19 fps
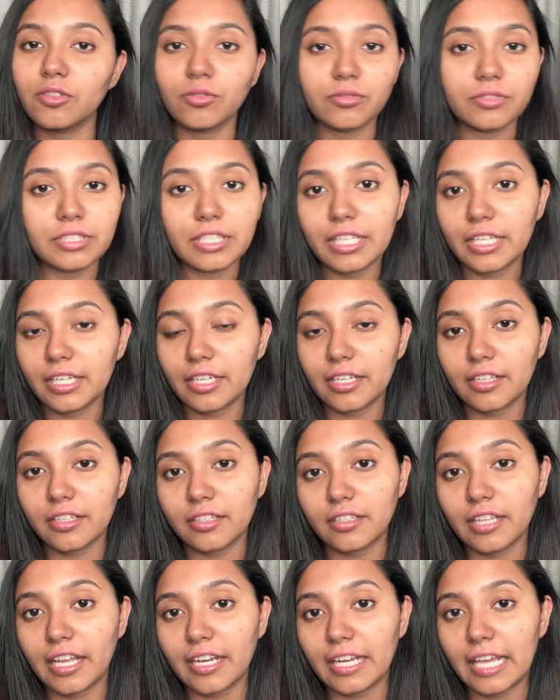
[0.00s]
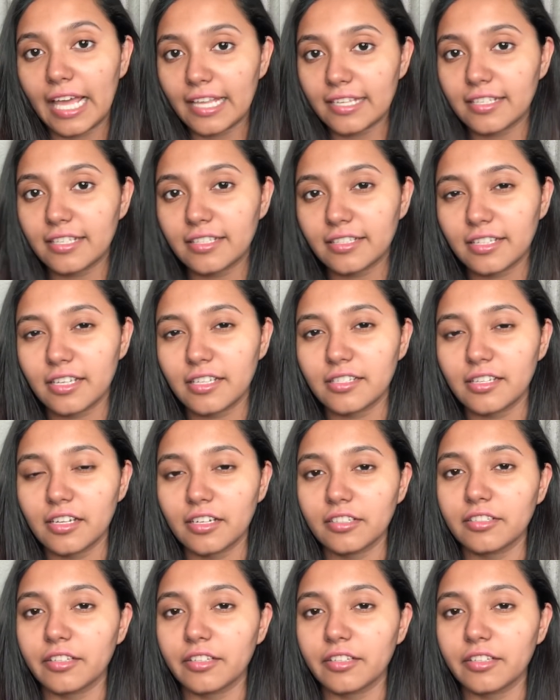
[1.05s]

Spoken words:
Don't think that essences are